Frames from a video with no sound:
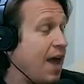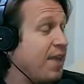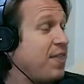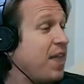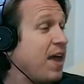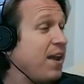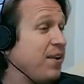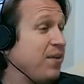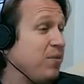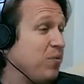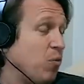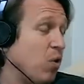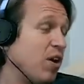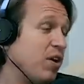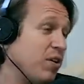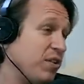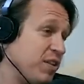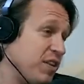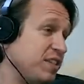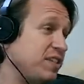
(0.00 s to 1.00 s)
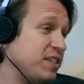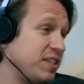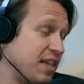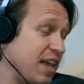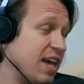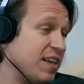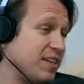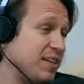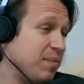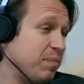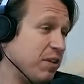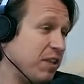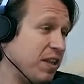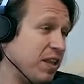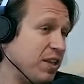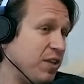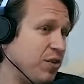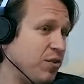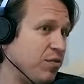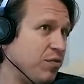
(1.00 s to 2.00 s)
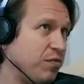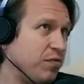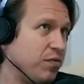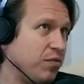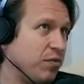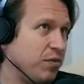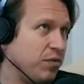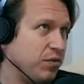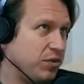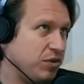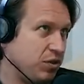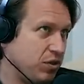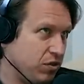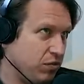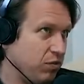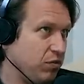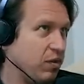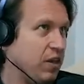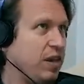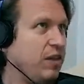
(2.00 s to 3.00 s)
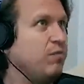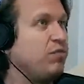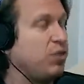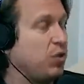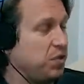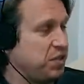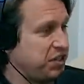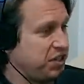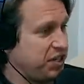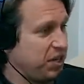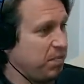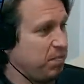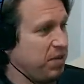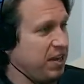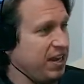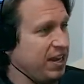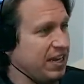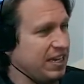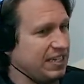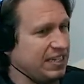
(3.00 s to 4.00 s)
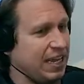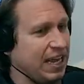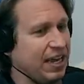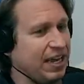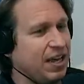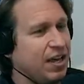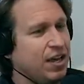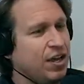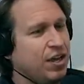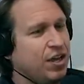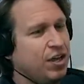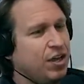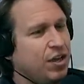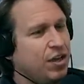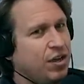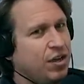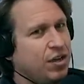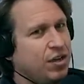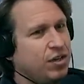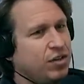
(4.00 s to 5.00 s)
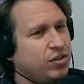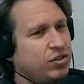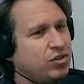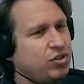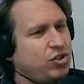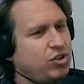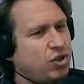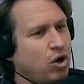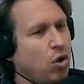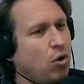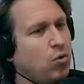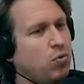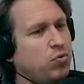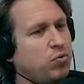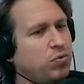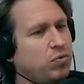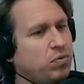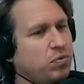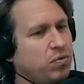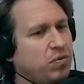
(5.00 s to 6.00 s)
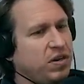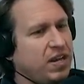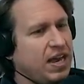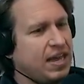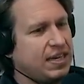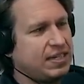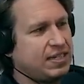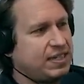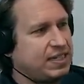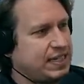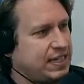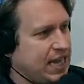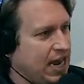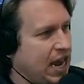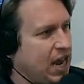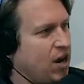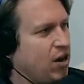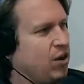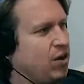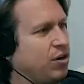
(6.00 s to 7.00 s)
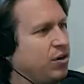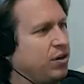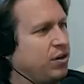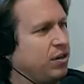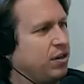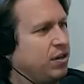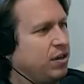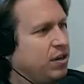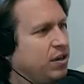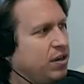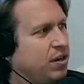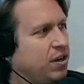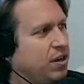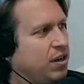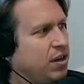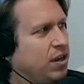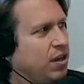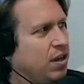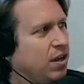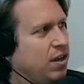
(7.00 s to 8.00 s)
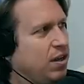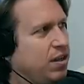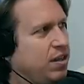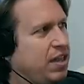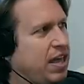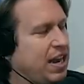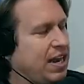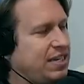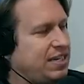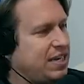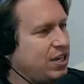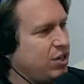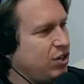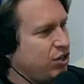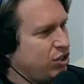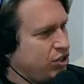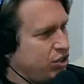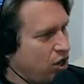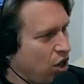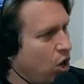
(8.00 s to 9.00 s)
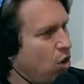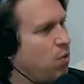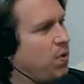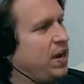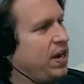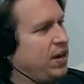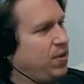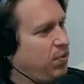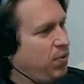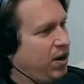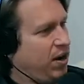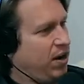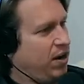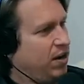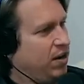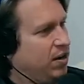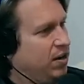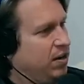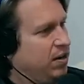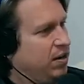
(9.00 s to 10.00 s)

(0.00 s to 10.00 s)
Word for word: And then, well, this is, again, something that you've influenced in me is like, don't get scared that it didn't go anywhere.